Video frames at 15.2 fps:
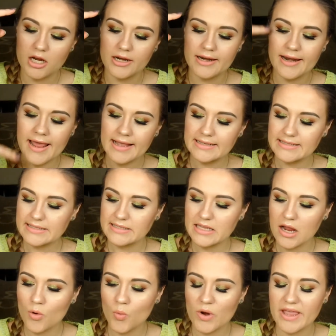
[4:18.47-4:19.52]
Next
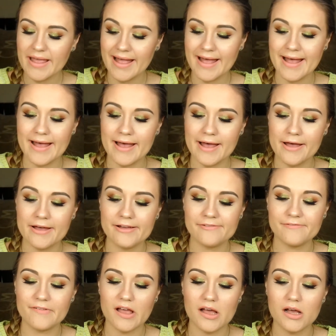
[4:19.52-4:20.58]
we
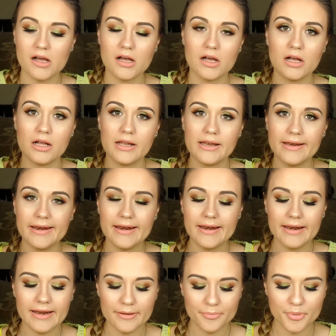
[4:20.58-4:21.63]
have a
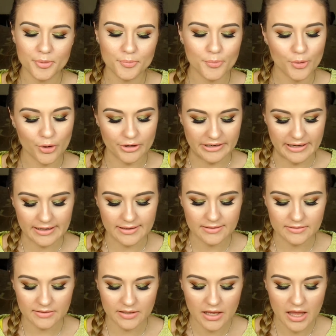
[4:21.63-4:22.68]
lip
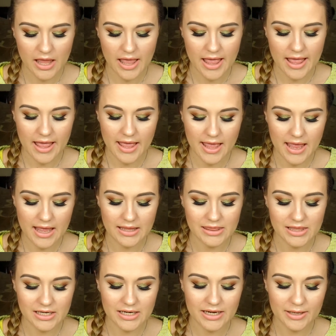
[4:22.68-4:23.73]
product,
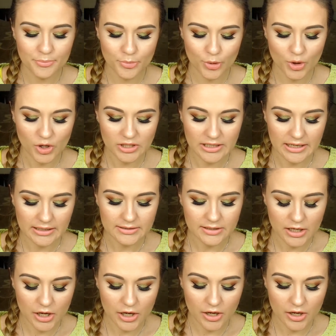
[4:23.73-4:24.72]
and the lip product